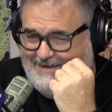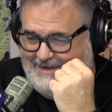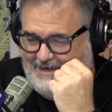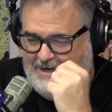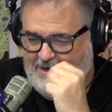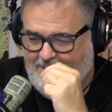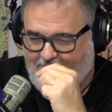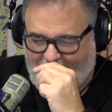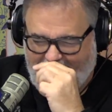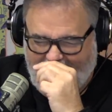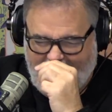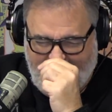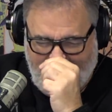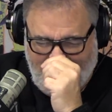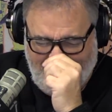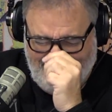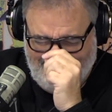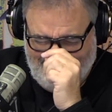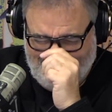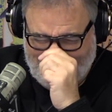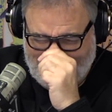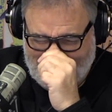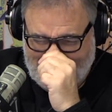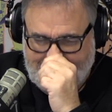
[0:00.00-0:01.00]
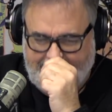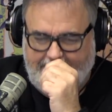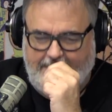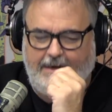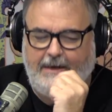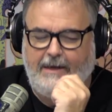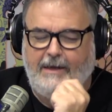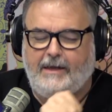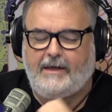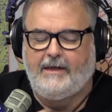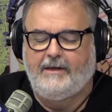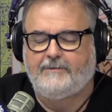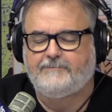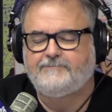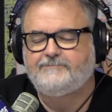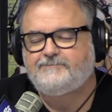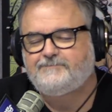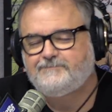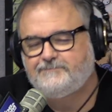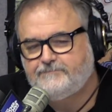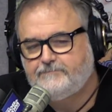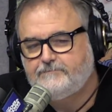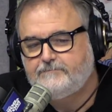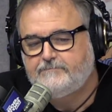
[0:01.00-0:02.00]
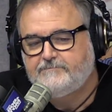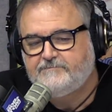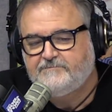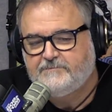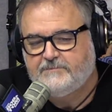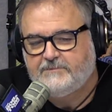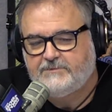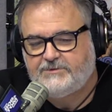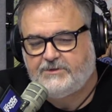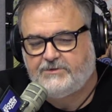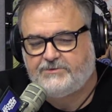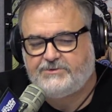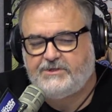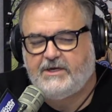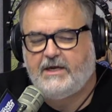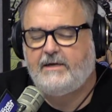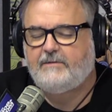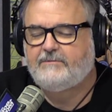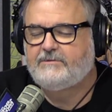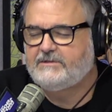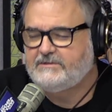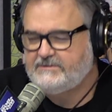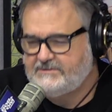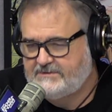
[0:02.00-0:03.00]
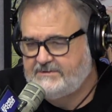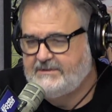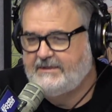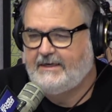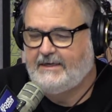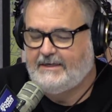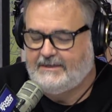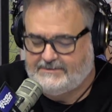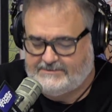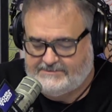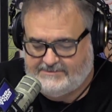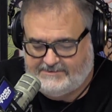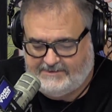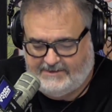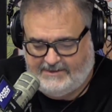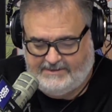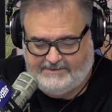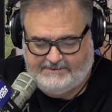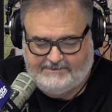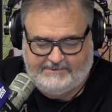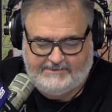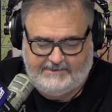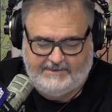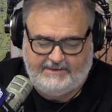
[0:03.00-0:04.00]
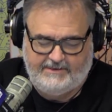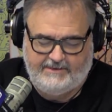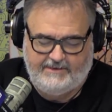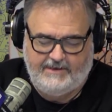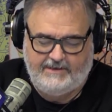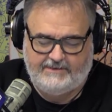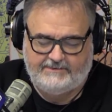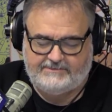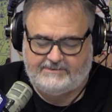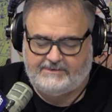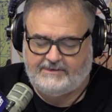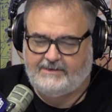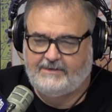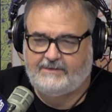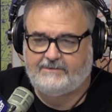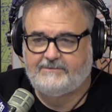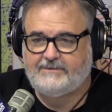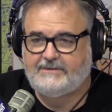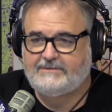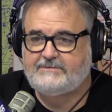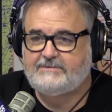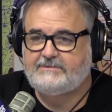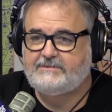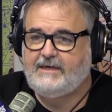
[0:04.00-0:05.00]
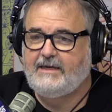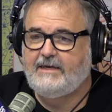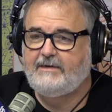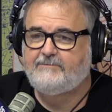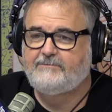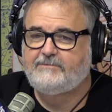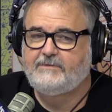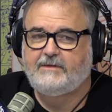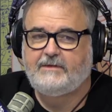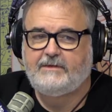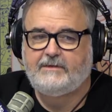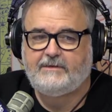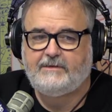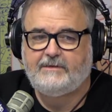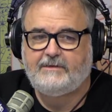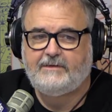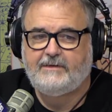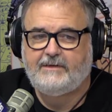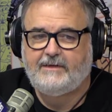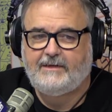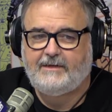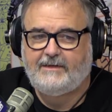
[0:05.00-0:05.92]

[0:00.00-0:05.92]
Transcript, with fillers: here now, and so Tom can see it. That's a good clock. That's a hell of a clock.